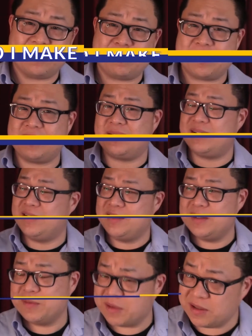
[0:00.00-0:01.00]
but
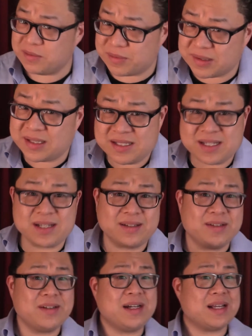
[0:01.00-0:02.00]
when we really take a
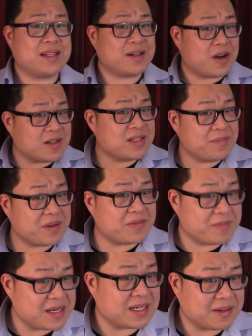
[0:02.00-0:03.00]
look at the concept of
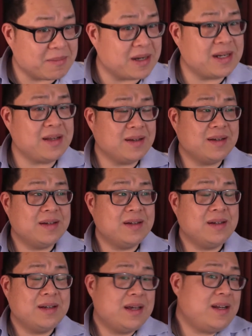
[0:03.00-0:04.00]
making money,
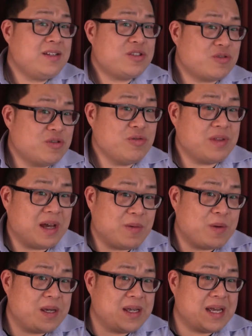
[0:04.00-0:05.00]
it is true that
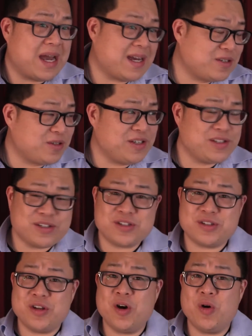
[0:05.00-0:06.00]
we actually
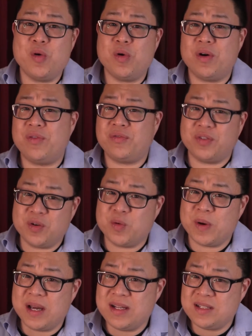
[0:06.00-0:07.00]
just know a few
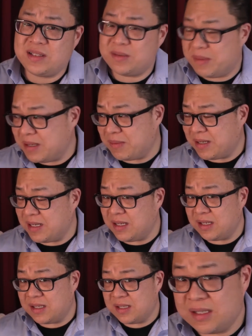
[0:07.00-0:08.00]
ways to make money.
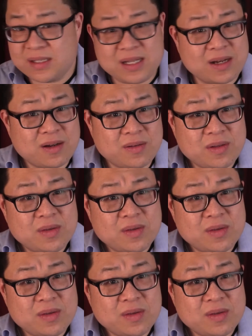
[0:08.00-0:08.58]
Now,